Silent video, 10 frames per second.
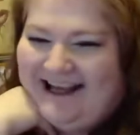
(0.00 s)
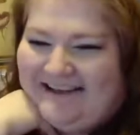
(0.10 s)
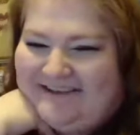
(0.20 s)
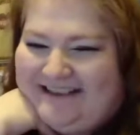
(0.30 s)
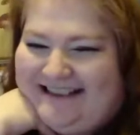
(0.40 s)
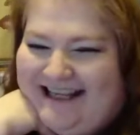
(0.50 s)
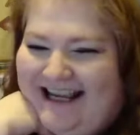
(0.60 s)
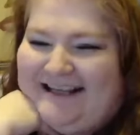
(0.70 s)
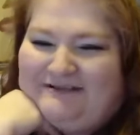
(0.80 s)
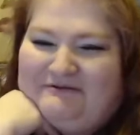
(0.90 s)
every day
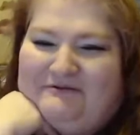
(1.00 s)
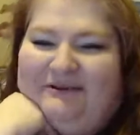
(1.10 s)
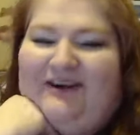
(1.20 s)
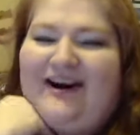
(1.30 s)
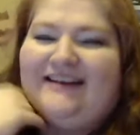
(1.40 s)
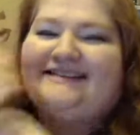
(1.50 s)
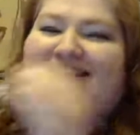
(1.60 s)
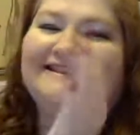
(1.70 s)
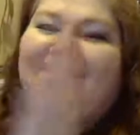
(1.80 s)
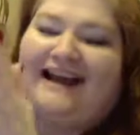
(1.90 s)
is World Cross
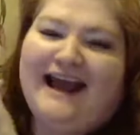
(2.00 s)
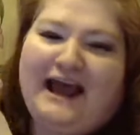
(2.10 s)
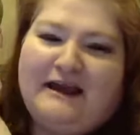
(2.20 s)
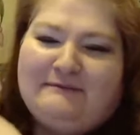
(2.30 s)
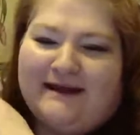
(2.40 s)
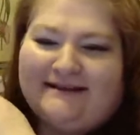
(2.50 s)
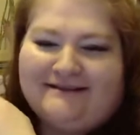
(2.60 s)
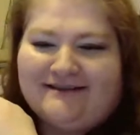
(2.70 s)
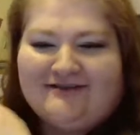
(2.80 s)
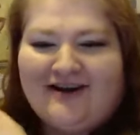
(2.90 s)
Stitch Day. Amen,
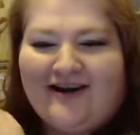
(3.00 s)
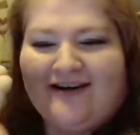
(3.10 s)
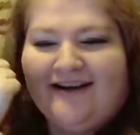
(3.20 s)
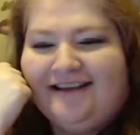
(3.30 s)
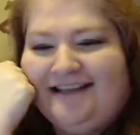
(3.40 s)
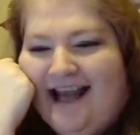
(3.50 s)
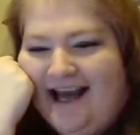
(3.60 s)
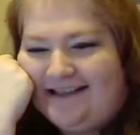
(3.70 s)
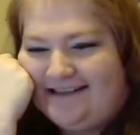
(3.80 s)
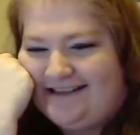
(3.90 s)
sister.
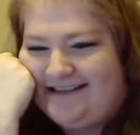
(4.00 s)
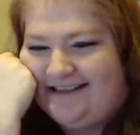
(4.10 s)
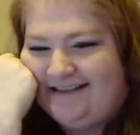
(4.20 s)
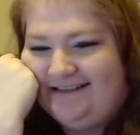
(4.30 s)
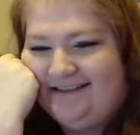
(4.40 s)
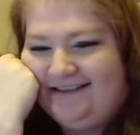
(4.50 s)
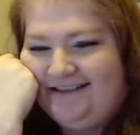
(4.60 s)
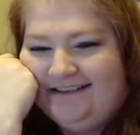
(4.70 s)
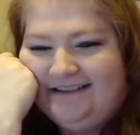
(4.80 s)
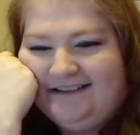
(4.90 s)
Yes.
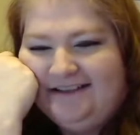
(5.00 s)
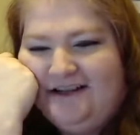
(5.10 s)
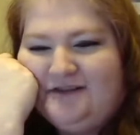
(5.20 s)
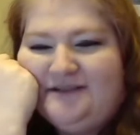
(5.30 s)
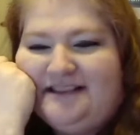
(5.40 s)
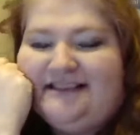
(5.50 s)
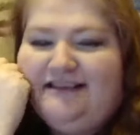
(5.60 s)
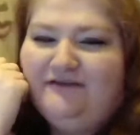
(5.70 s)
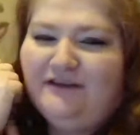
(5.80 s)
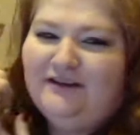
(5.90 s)
No
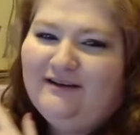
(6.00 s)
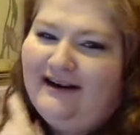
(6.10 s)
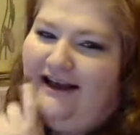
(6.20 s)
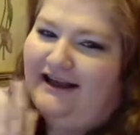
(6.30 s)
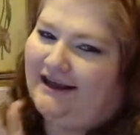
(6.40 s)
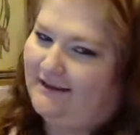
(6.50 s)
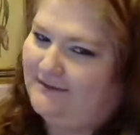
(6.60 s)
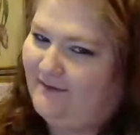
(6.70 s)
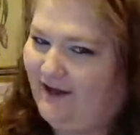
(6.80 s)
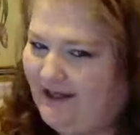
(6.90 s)
stitching for you tonight. That's
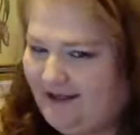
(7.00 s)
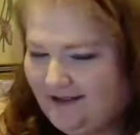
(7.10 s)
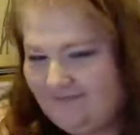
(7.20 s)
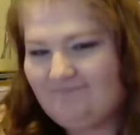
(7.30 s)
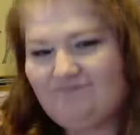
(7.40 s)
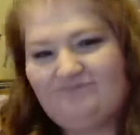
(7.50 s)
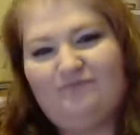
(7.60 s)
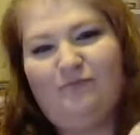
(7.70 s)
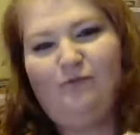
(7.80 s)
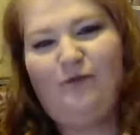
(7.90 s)
okay.
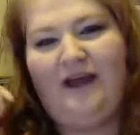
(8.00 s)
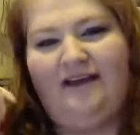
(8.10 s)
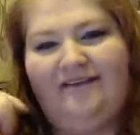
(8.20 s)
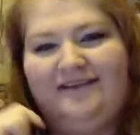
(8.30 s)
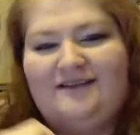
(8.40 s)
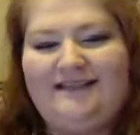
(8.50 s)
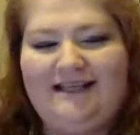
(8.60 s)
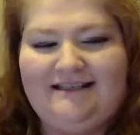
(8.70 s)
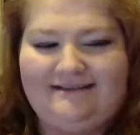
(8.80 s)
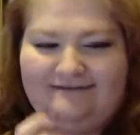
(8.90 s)
We all have those
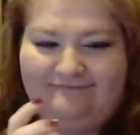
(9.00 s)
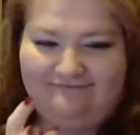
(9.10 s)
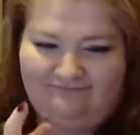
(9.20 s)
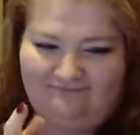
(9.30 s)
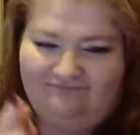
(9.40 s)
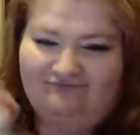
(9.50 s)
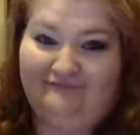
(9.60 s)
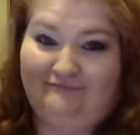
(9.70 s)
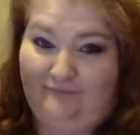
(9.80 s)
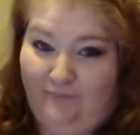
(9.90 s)
days
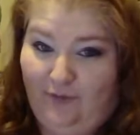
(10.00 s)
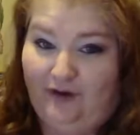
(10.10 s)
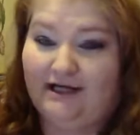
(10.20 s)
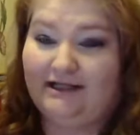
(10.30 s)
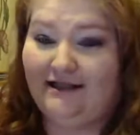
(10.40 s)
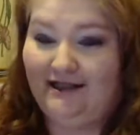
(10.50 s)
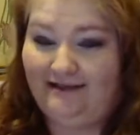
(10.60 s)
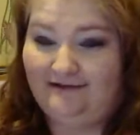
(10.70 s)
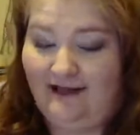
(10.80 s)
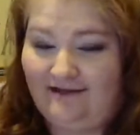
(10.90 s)
more
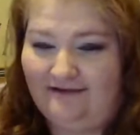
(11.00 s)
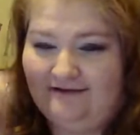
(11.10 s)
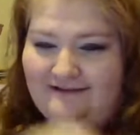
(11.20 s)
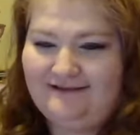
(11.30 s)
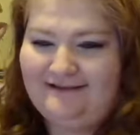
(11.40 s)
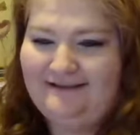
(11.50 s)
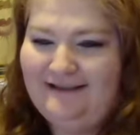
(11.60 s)
than others.